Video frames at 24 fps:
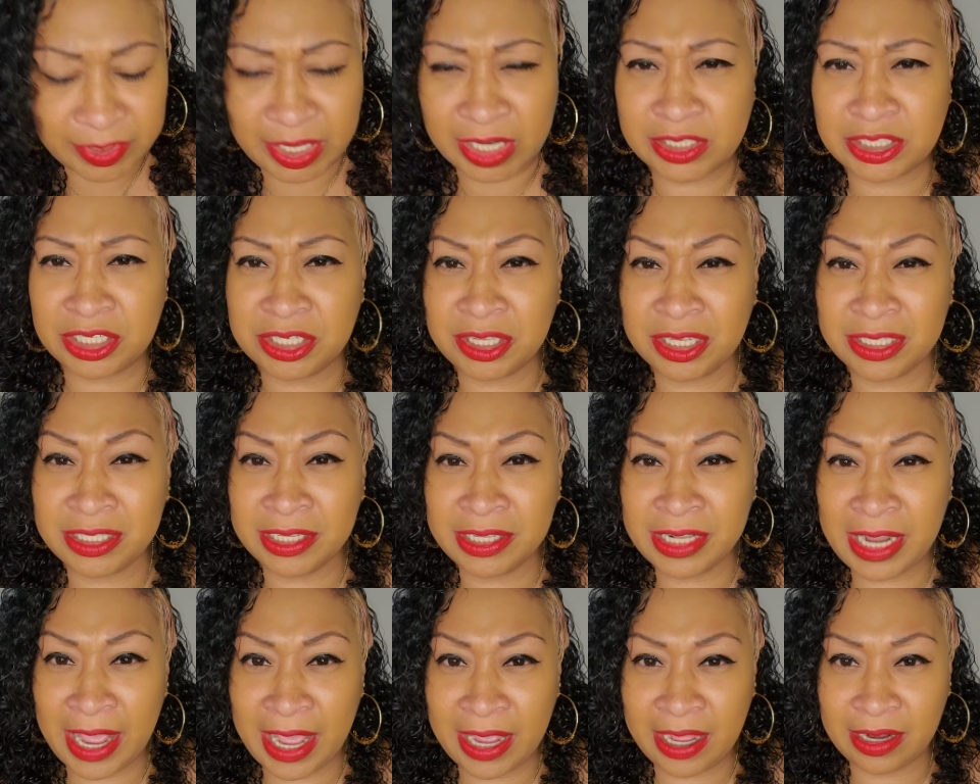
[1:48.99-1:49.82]
She
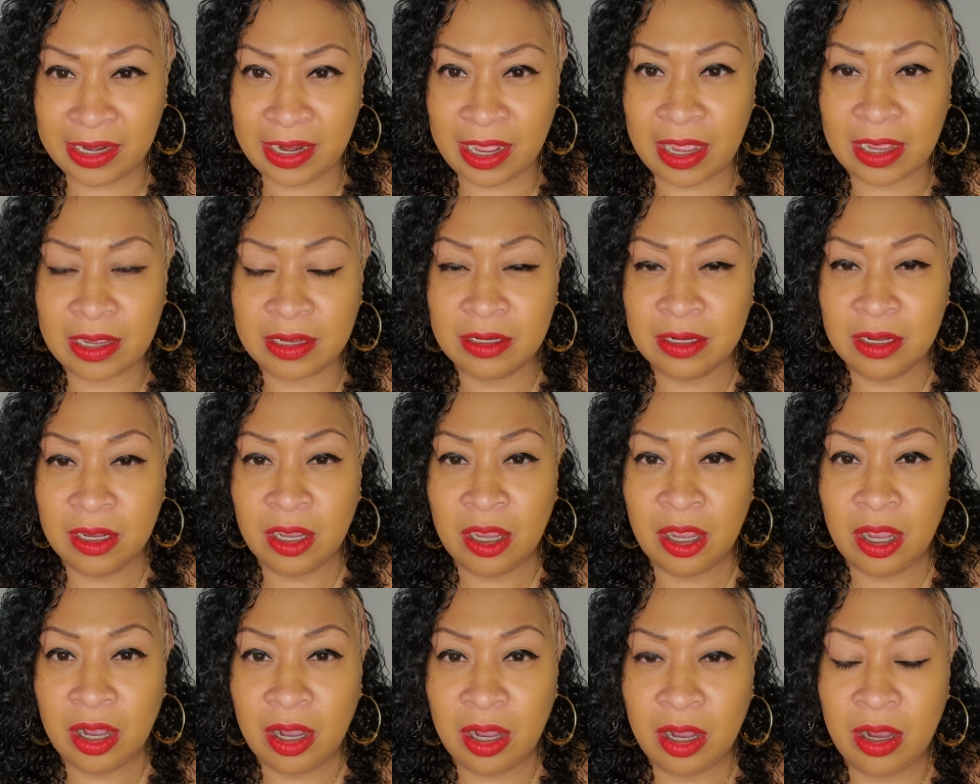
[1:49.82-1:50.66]
doesn't nag a lot.
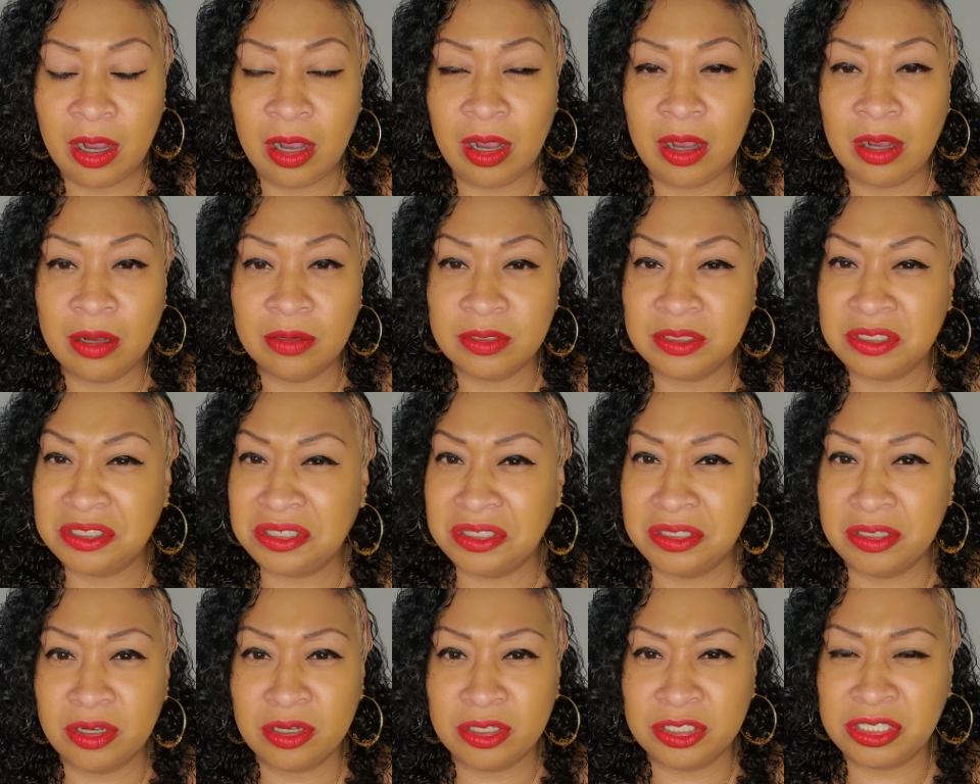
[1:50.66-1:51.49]
Um,
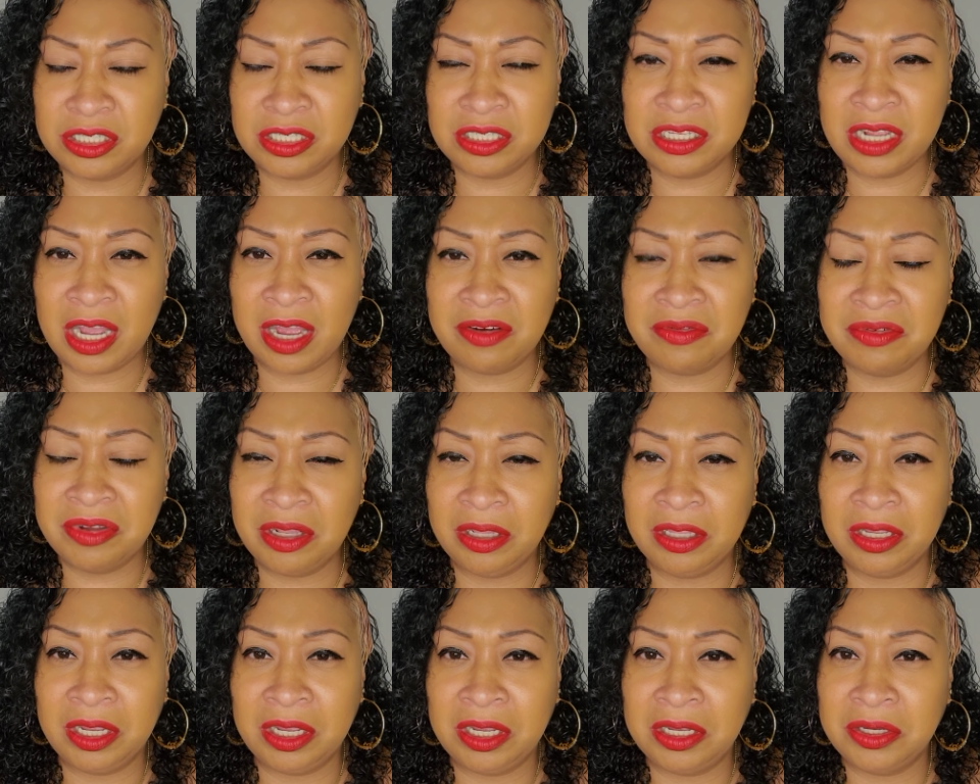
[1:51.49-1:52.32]
you know, she's not
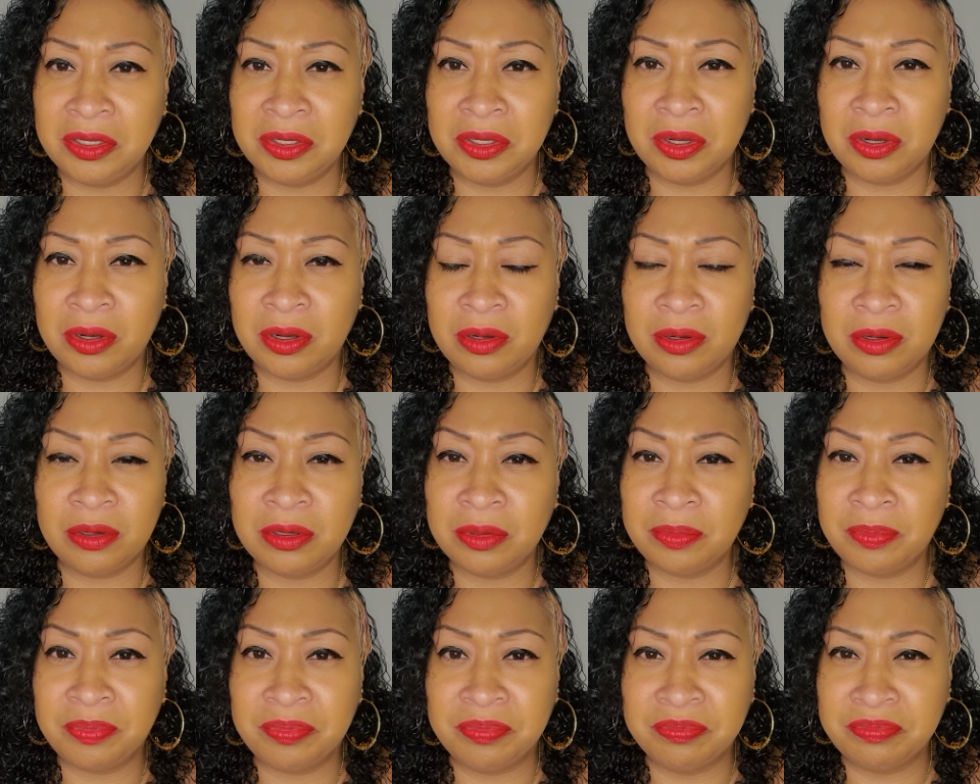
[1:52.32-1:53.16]
really, you
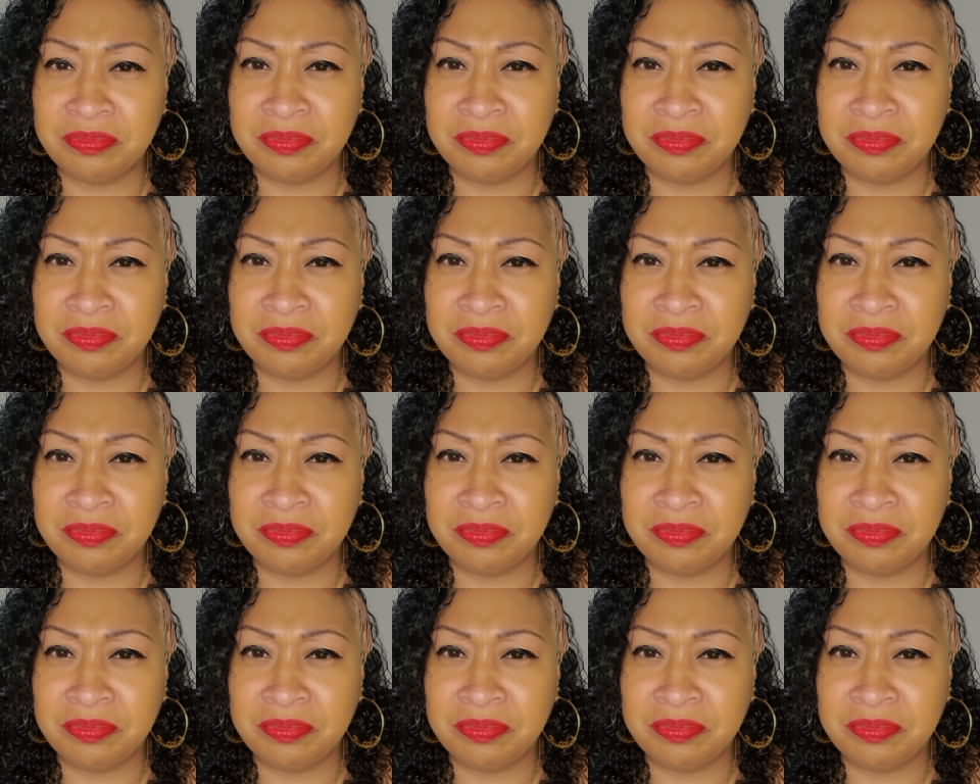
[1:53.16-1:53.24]
know,